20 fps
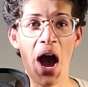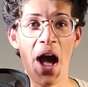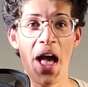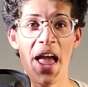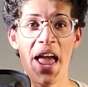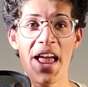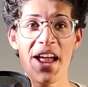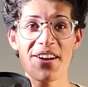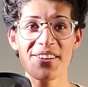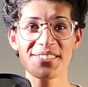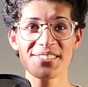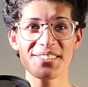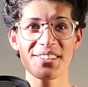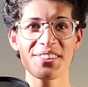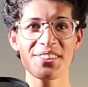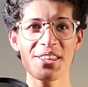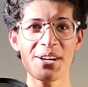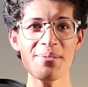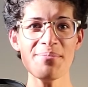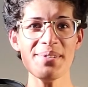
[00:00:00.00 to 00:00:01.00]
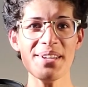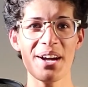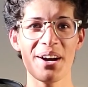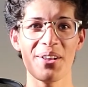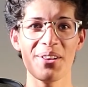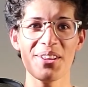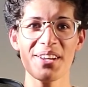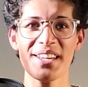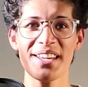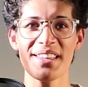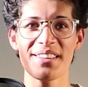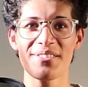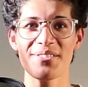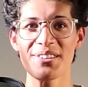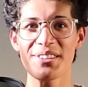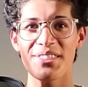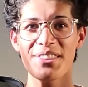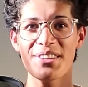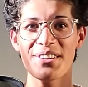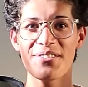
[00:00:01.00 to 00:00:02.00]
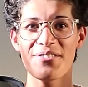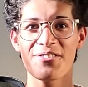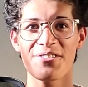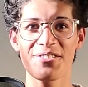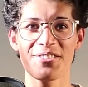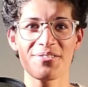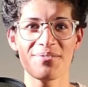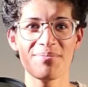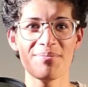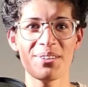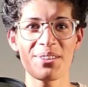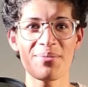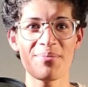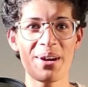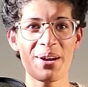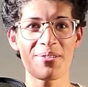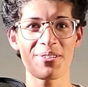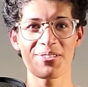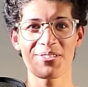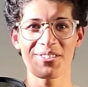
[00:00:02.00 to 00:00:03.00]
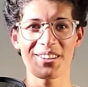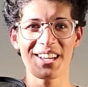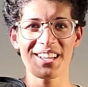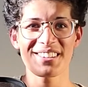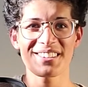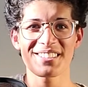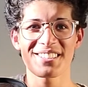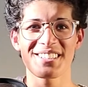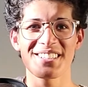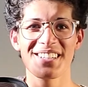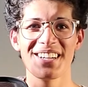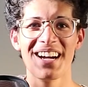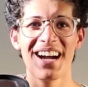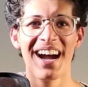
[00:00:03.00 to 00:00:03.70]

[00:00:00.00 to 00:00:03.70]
Here's the thumbnail. Look at with my reflector.